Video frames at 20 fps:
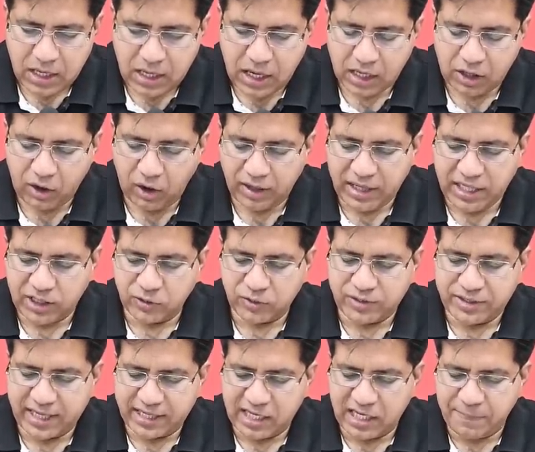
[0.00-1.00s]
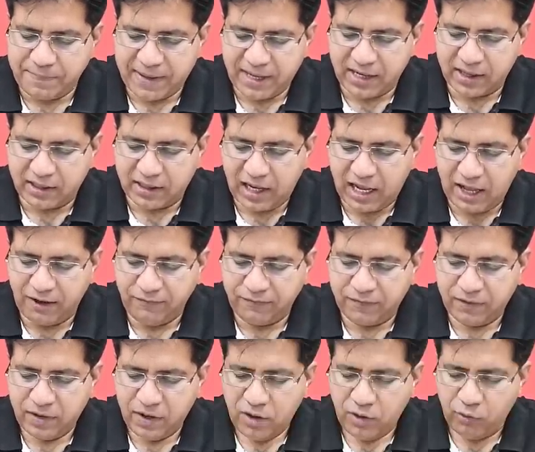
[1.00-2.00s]
According to second
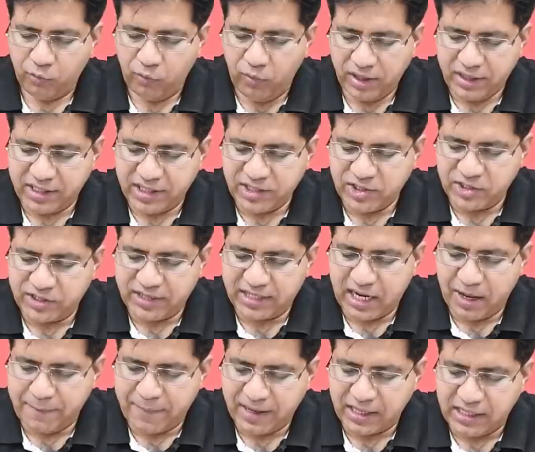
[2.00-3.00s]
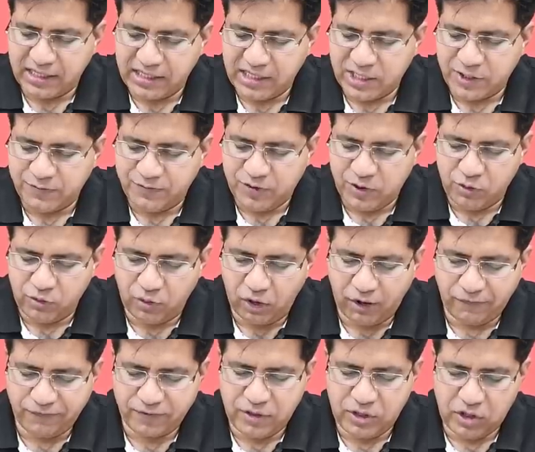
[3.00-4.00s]
paragraph, what is Stella Pachidi's view
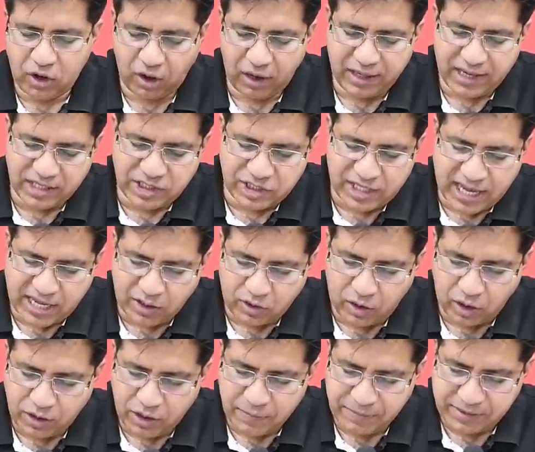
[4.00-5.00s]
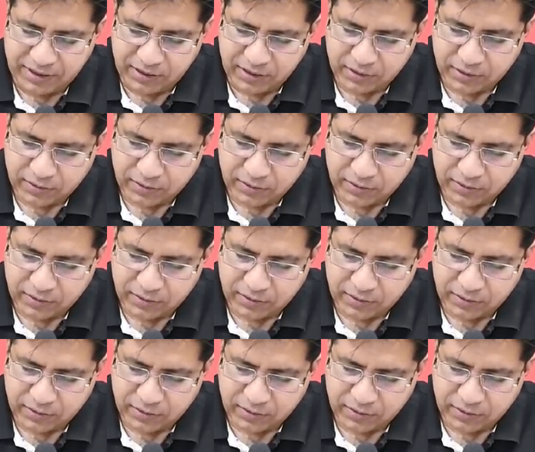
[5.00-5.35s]
of knowledge economy?